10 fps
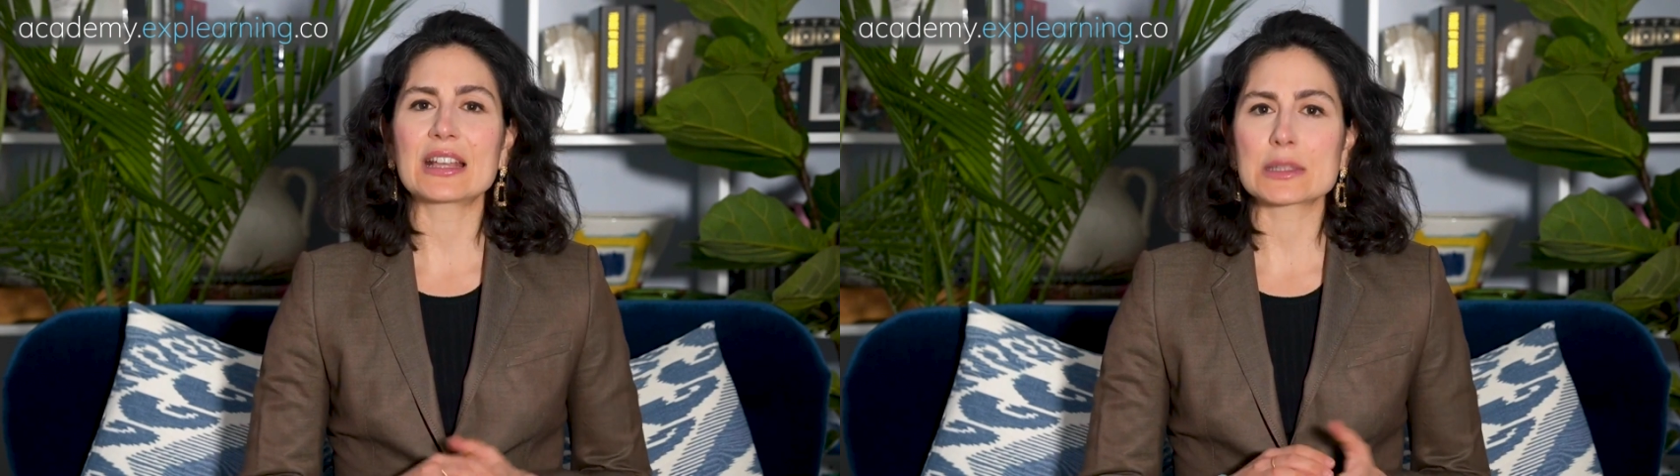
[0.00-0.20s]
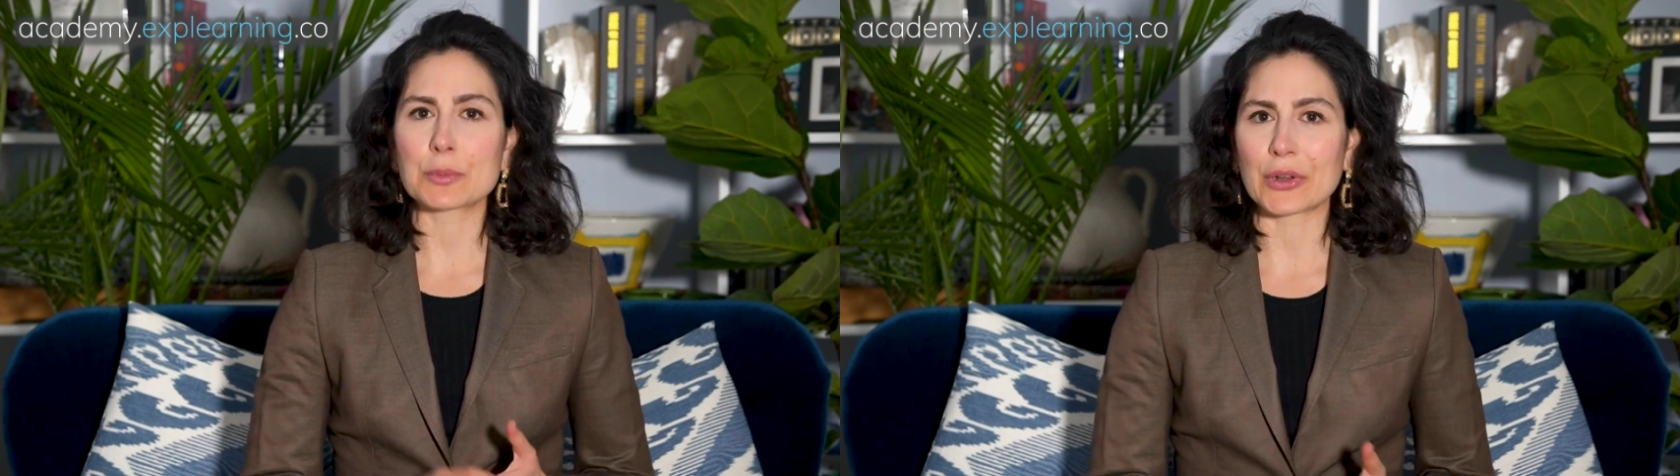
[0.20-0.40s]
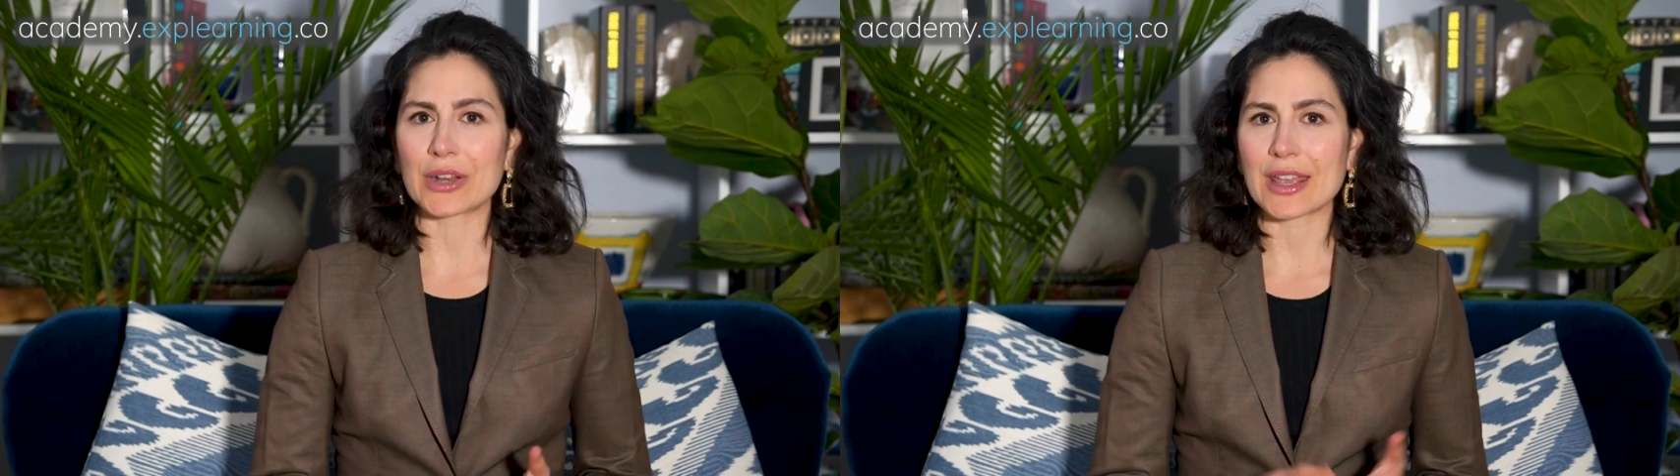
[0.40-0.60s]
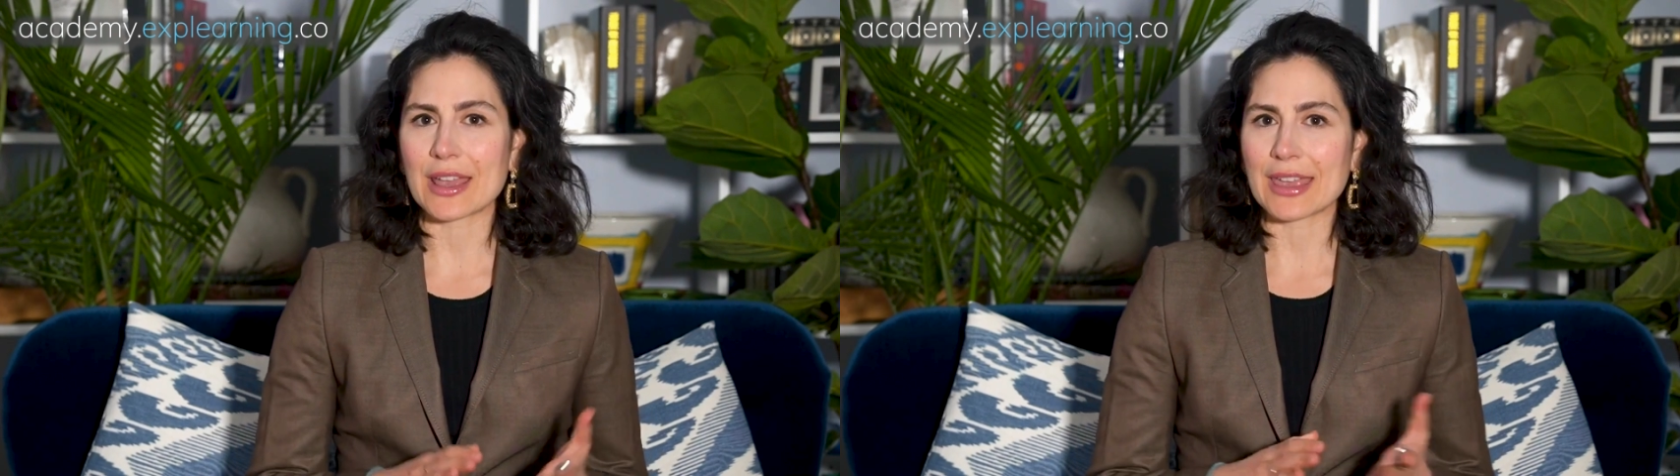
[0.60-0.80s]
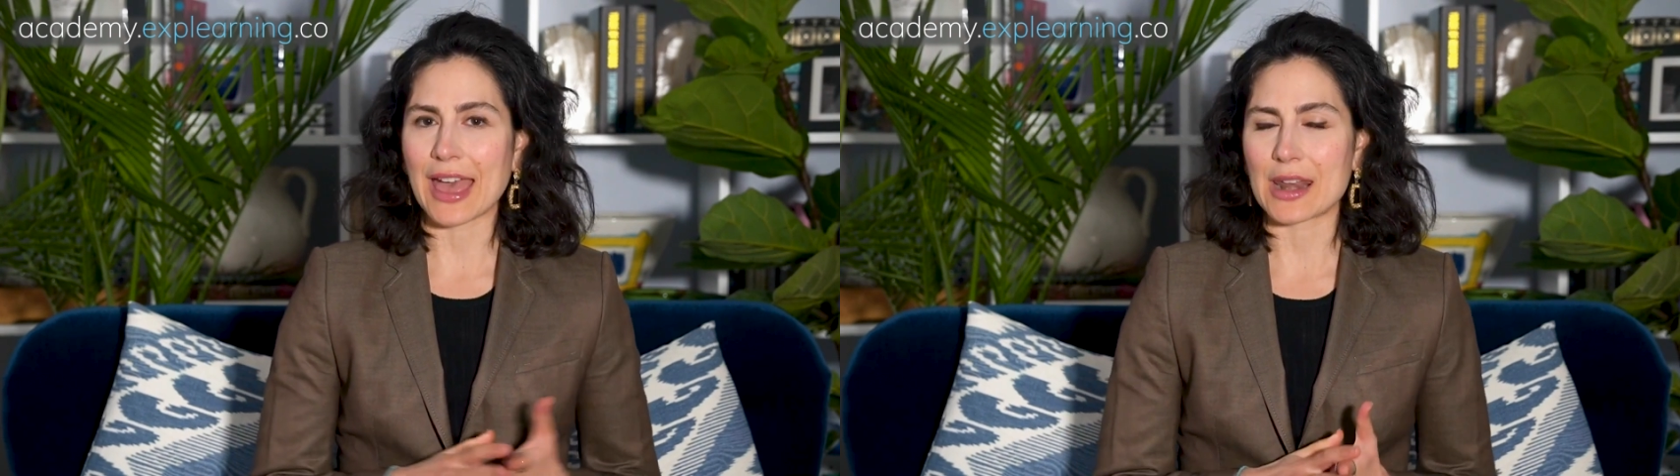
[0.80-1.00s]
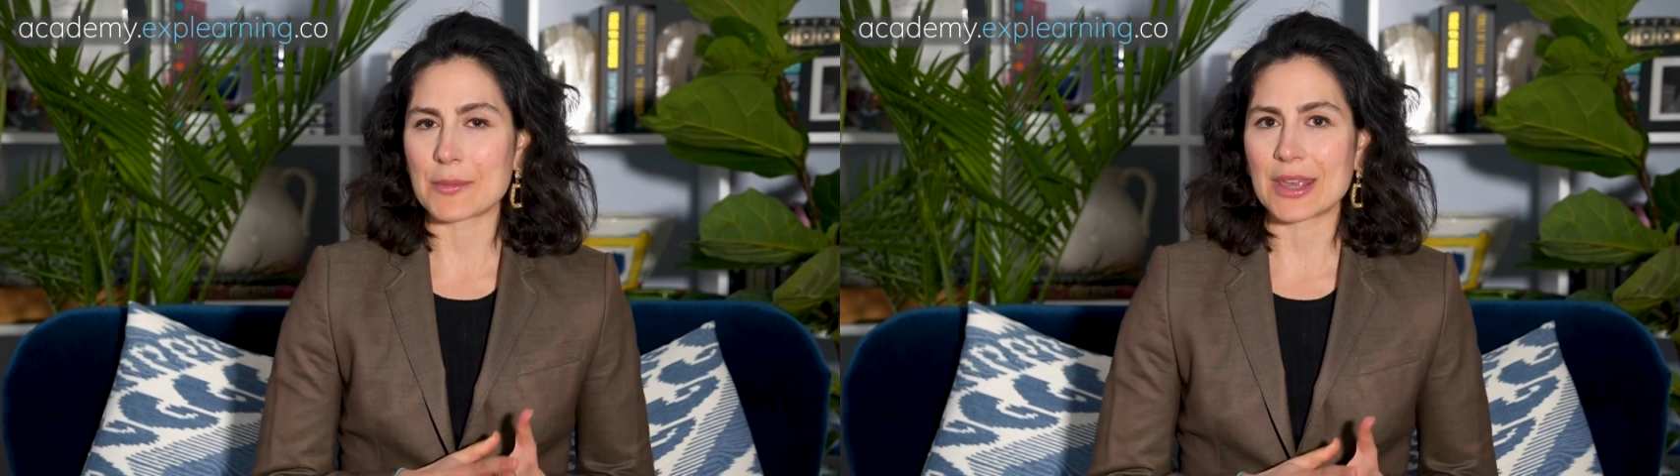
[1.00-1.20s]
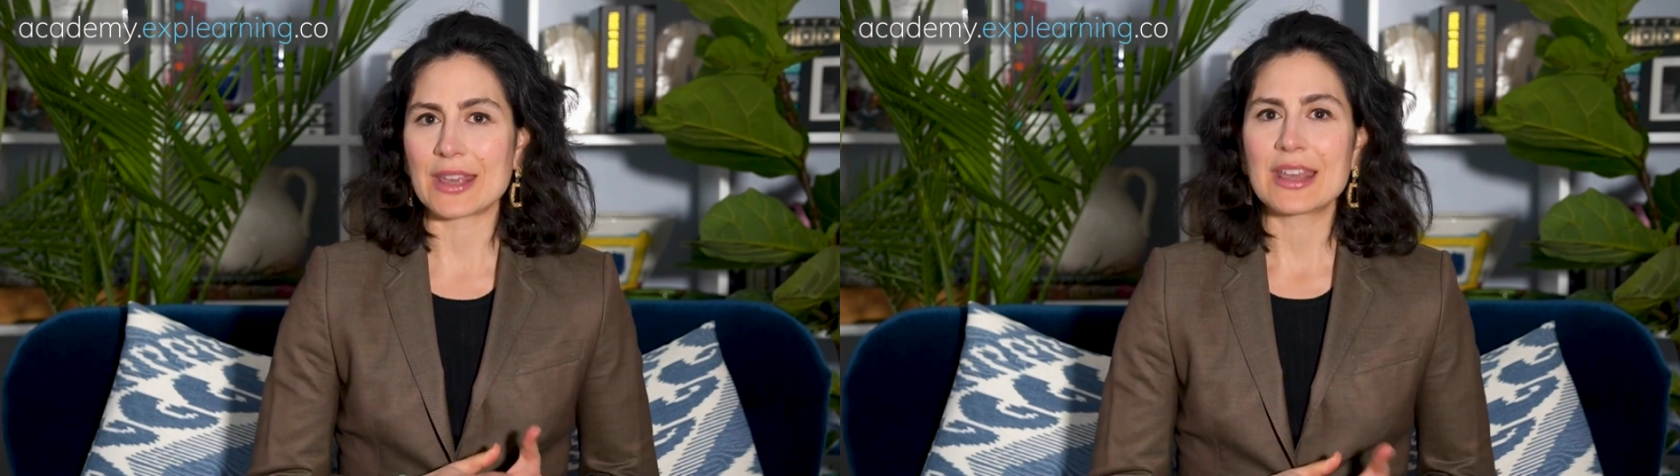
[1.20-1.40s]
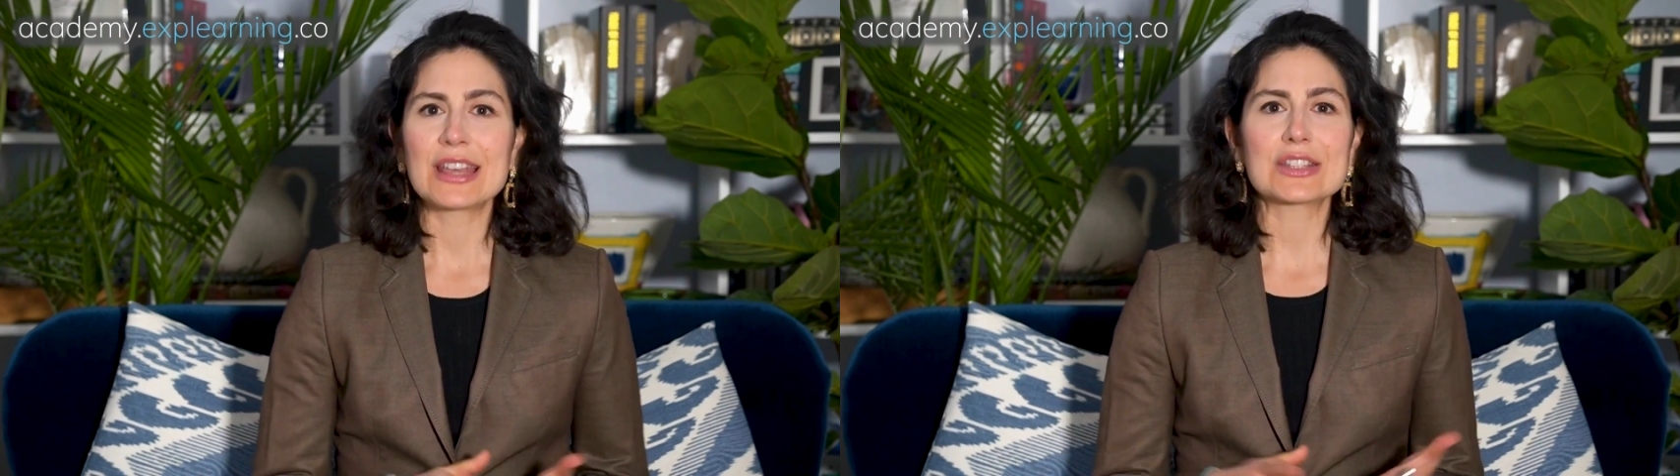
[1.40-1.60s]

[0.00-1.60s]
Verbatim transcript: Explearning Academy.